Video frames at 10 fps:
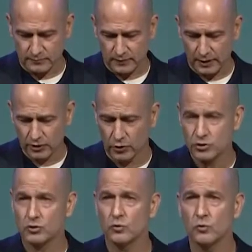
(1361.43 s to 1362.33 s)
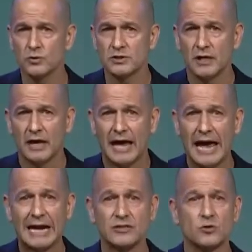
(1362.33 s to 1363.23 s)
is our schools
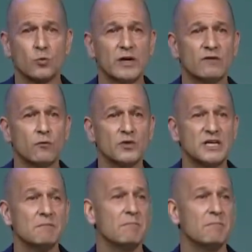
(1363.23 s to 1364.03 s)
act as a reinforcing